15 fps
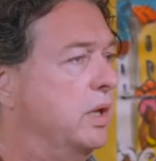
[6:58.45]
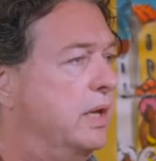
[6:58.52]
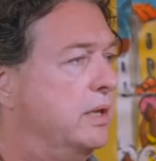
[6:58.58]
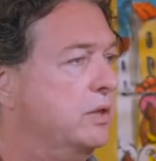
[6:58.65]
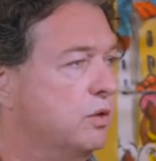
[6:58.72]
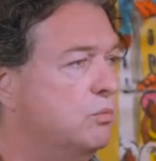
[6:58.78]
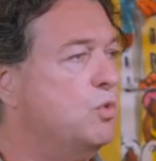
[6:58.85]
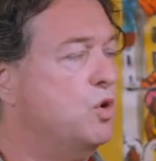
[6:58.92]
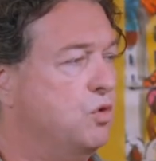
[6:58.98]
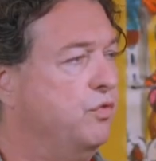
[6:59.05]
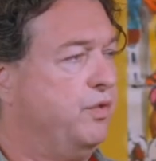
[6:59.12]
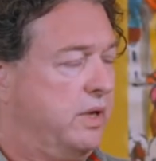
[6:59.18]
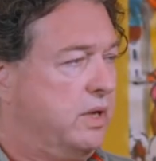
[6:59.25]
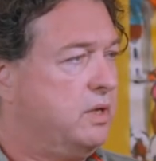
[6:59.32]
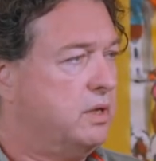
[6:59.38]
in the
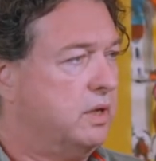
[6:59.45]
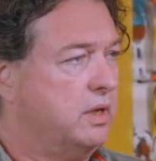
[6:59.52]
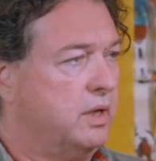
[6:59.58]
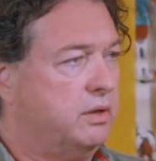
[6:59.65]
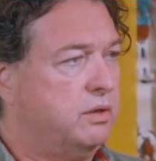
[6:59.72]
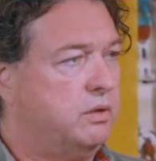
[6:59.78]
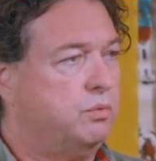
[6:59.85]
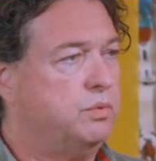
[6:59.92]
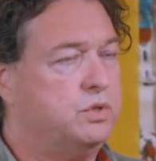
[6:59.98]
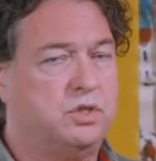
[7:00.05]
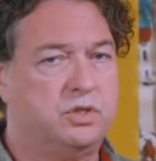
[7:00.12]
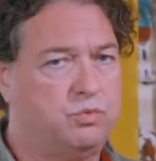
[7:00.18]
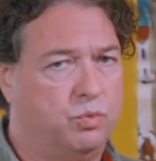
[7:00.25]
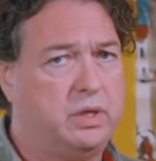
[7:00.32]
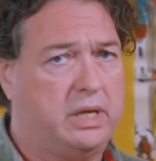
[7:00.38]
movie, can I can we
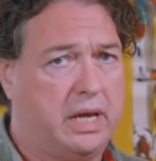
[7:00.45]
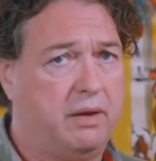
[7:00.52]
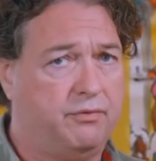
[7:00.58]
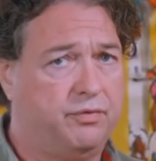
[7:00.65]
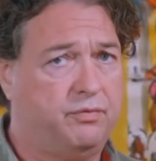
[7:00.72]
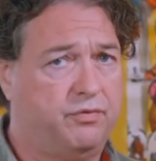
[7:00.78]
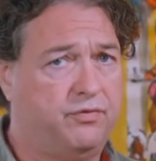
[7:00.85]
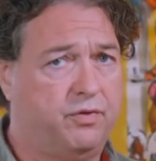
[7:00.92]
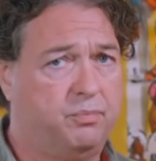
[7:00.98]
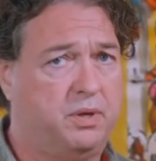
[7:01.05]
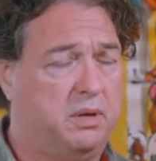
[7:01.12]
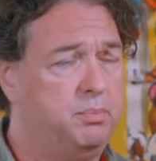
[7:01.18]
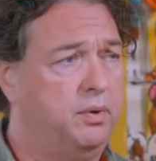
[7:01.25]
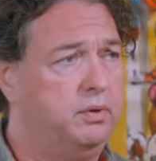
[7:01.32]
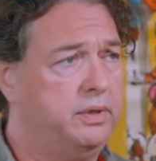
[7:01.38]
just recap for, oh, okay, for
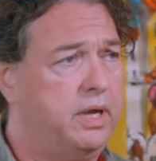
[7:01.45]
people? Sure.